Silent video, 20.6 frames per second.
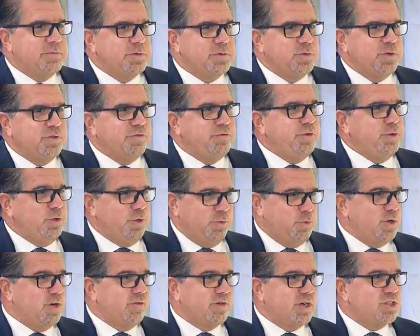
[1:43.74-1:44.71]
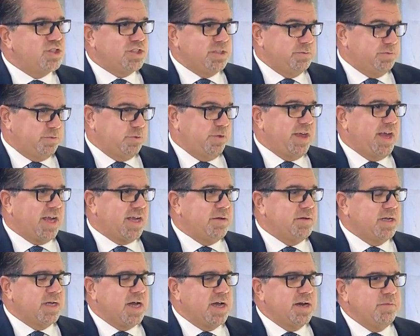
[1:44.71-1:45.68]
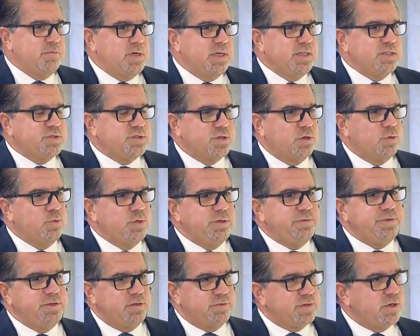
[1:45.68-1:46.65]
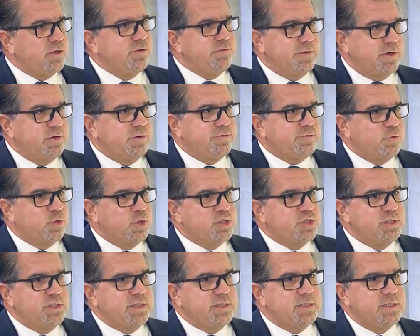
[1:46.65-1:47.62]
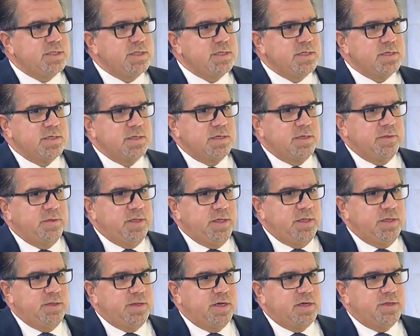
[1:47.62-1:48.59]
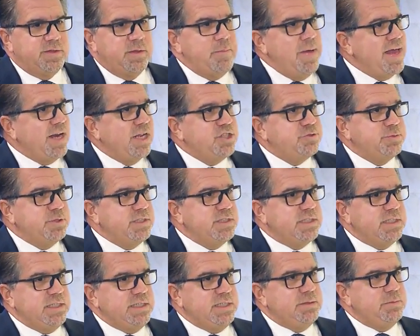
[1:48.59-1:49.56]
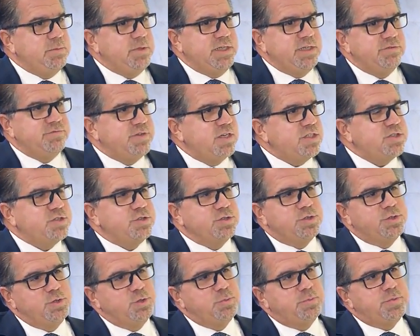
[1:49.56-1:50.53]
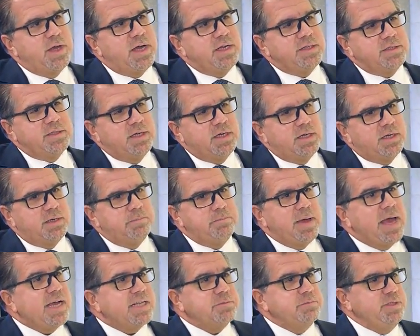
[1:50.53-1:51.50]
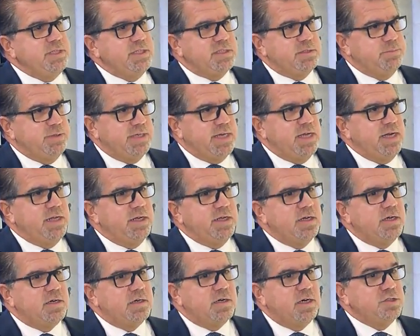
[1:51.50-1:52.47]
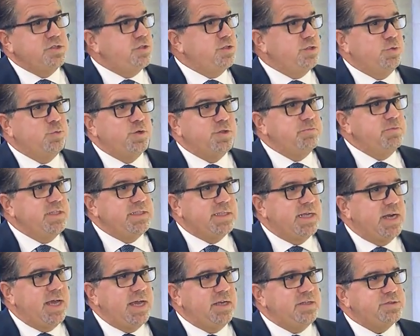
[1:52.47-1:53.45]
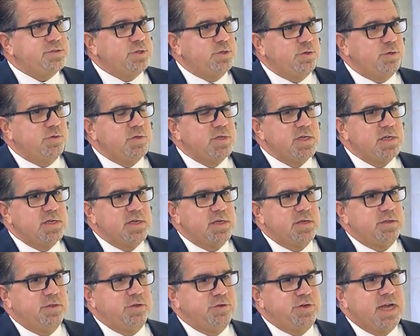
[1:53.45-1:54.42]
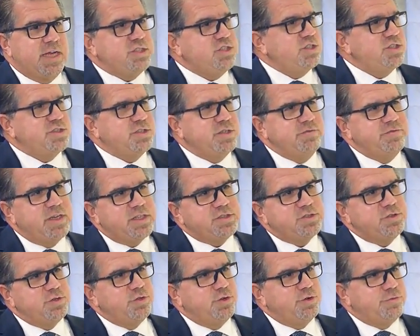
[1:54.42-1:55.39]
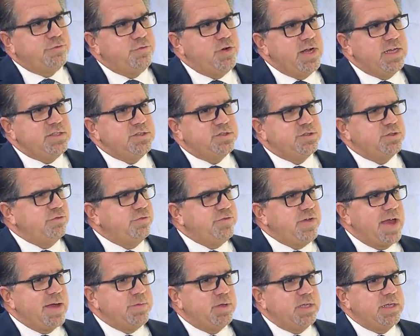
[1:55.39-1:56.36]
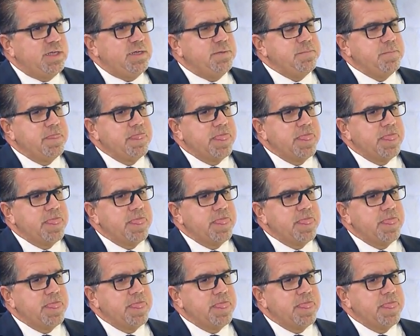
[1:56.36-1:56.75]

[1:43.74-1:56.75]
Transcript: with fuel on one of our ships for that kind of money. So we feel very, very fortunate. The management team, the investor group that backed me at the beginning are still with me today. So they're not just investors, they're friends, they're family.